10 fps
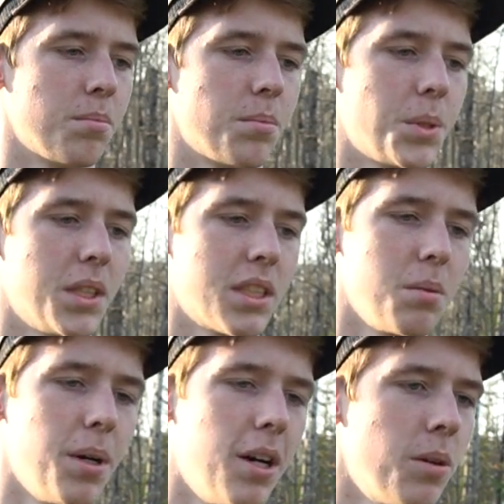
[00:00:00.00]
60
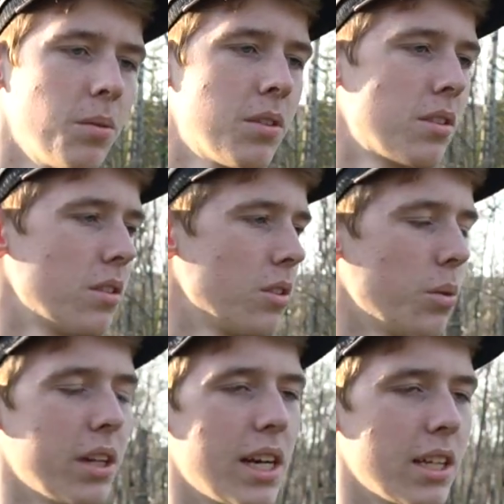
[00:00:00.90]
pounds,
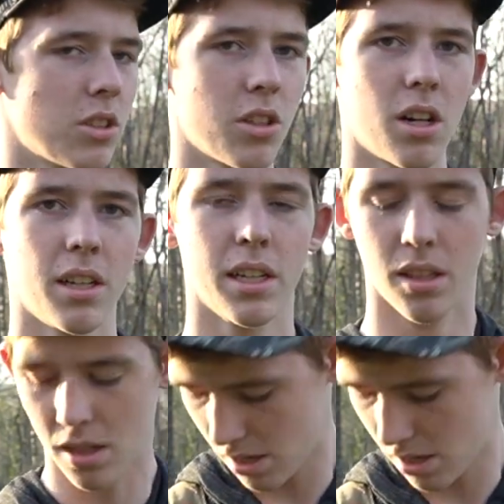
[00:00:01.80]
29-inch draw length.